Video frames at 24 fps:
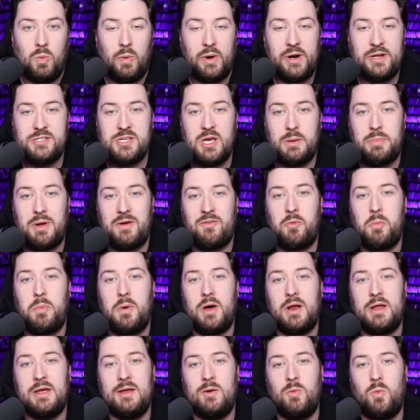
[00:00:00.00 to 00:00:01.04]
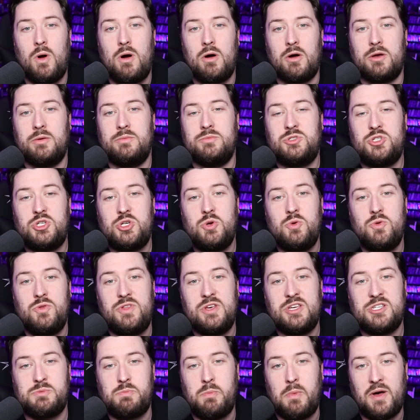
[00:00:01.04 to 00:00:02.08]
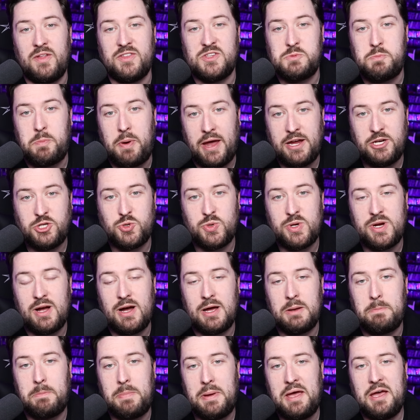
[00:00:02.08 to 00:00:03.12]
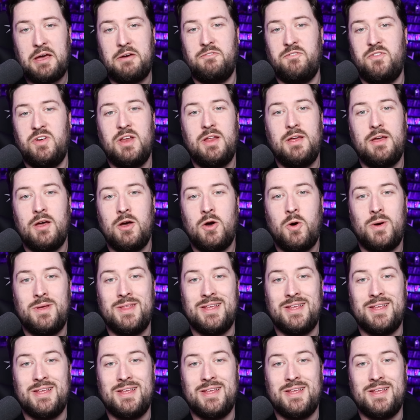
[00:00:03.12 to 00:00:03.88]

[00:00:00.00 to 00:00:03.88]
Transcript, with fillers: What is up, everybody, and welcome to this month's Patreon pick video.